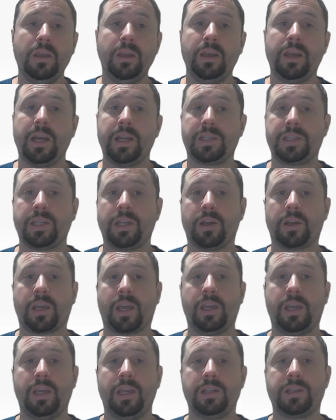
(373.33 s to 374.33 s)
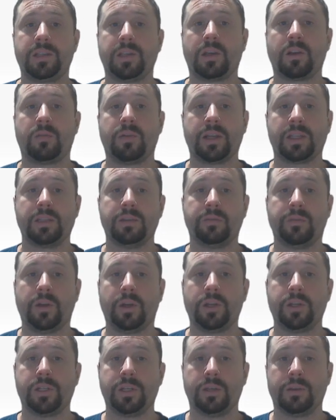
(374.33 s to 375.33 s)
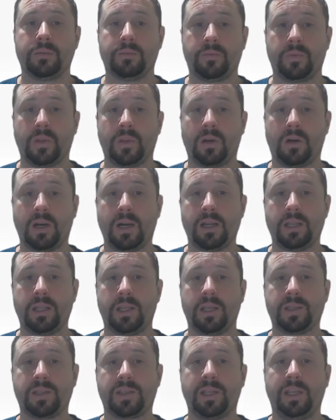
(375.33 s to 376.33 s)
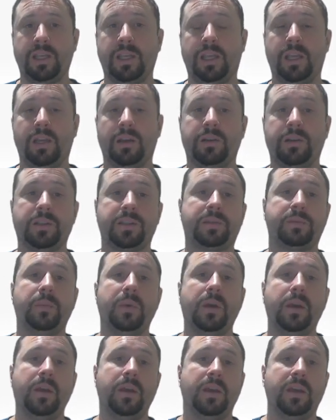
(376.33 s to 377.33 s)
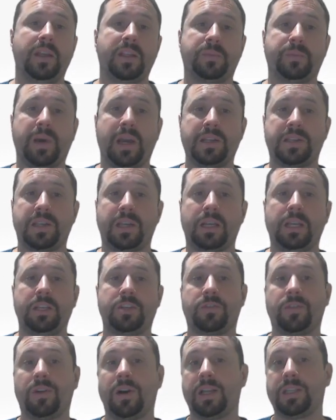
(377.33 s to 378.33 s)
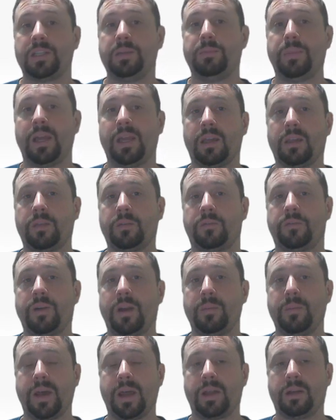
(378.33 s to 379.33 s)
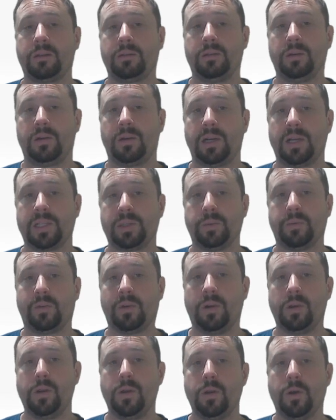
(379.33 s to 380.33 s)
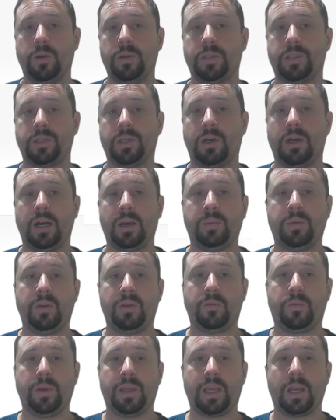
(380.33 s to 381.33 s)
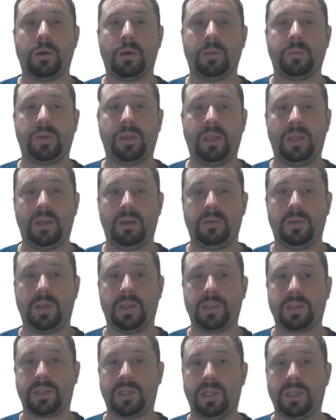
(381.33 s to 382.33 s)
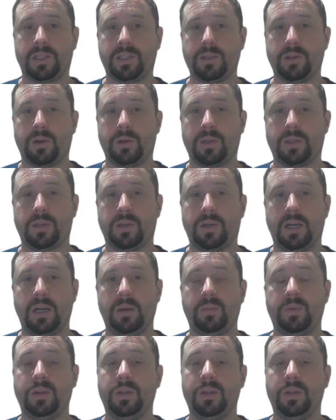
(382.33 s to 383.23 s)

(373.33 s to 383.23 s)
And I said, okay, here's the corrected version. All right, and you can see here it's basically tried to make the front matter. All right, so we've got note type, and if we go up here, you can see it's note type.